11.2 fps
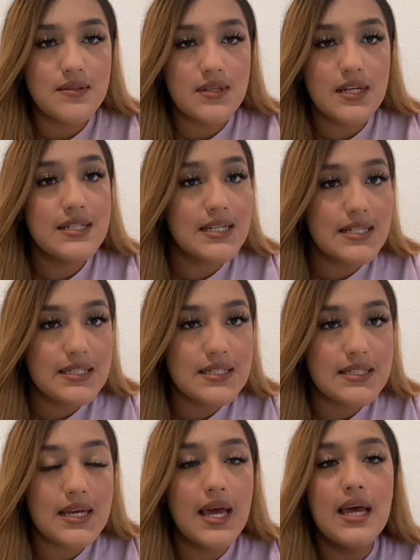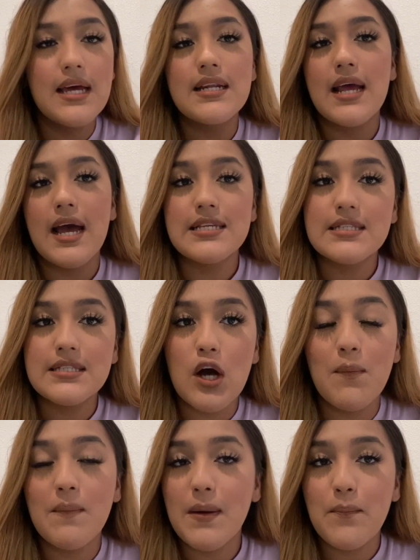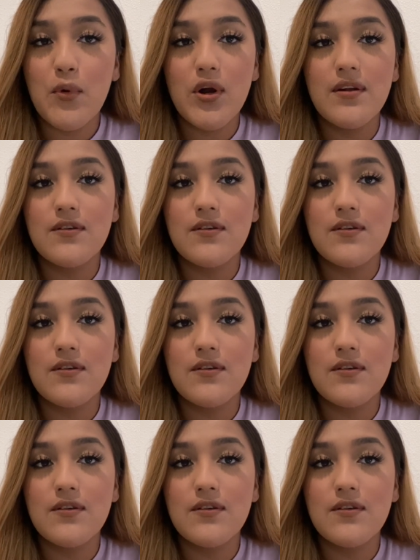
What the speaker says: condensed and it has all my important